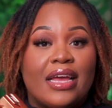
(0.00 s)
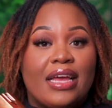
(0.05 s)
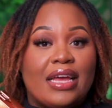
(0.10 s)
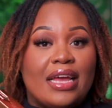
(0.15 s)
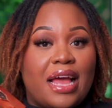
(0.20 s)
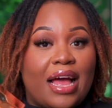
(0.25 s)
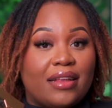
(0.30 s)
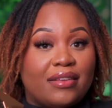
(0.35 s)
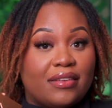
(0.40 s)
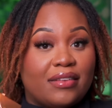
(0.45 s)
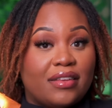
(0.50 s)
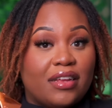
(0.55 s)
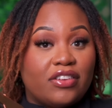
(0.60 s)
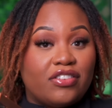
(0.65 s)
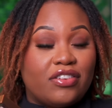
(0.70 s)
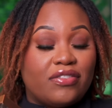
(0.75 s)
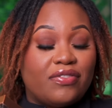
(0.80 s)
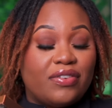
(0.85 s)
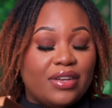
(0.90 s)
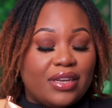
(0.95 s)
It has a touch
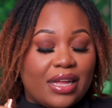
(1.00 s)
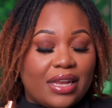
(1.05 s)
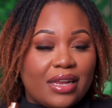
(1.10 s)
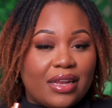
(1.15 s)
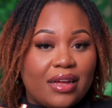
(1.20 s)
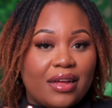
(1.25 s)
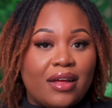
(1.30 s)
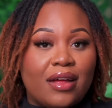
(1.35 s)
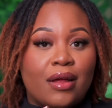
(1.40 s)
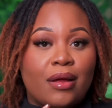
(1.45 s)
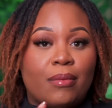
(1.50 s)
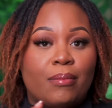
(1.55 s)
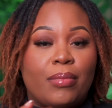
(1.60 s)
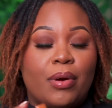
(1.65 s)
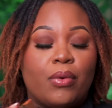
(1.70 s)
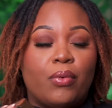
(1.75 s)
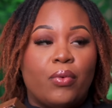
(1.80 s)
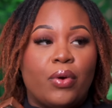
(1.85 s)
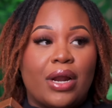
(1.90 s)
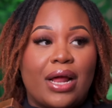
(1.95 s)
of vanilla,
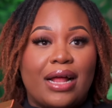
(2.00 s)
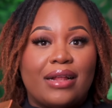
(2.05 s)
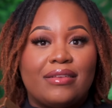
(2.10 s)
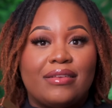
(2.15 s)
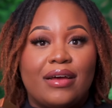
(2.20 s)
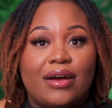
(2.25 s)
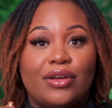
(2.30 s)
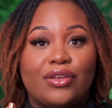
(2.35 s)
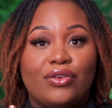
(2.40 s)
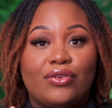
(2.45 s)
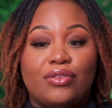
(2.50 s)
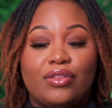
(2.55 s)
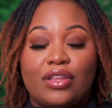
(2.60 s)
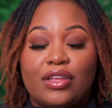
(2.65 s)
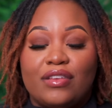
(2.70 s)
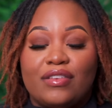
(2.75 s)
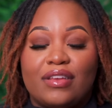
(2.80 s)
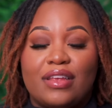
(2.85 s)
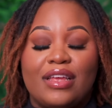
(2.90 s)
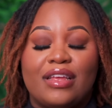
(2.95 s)
but when I tell you,
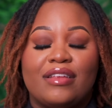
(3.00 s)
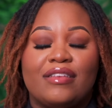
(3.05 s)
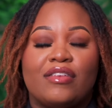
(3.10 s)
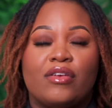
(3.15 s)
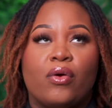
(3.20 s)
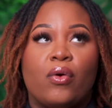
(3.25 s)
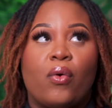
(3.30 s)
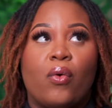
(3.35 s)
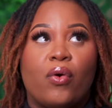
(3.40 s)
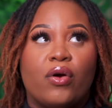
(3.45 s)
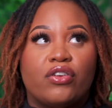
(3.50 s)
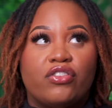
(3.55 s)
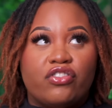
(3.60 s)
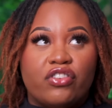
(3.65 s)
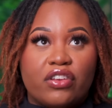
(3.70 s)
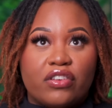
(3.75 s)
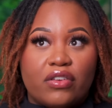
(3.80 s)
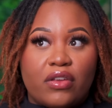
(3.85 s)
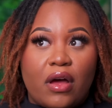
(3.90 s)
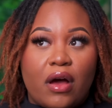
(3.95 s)
this is
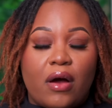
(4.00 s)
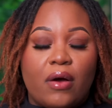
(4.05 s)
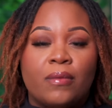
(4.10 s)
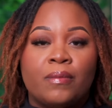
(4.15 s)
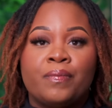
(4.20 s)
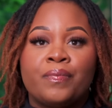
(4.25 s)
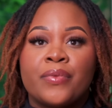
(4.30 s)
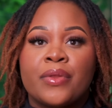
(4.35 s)
gorgeous, y'all.